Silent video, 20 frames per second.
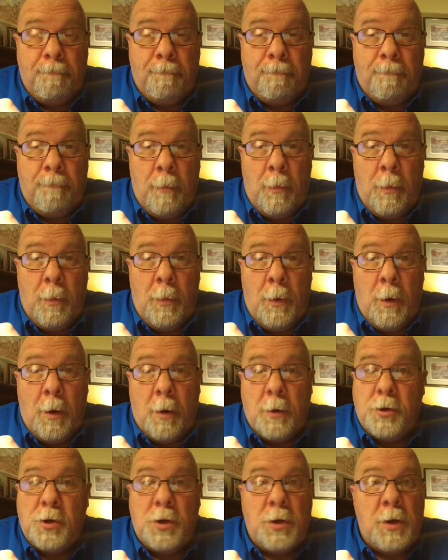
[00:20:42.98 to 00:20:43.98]
Hmm.
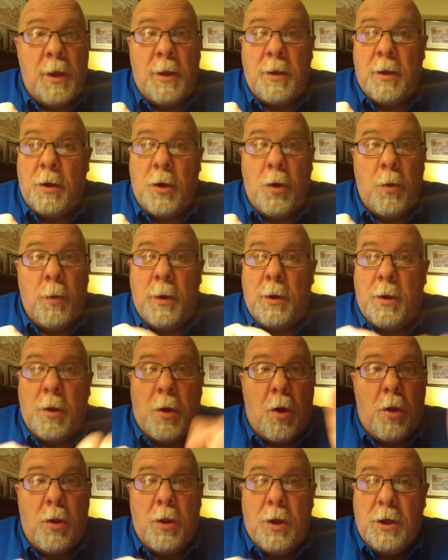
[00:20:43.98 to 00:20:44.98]
Shouldn't have to go into
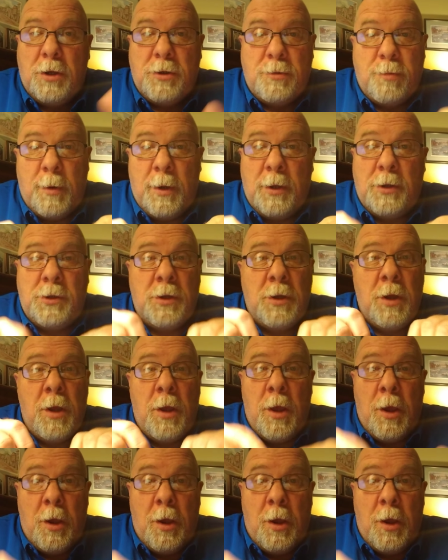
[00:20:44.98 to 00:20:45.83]
all the explanation.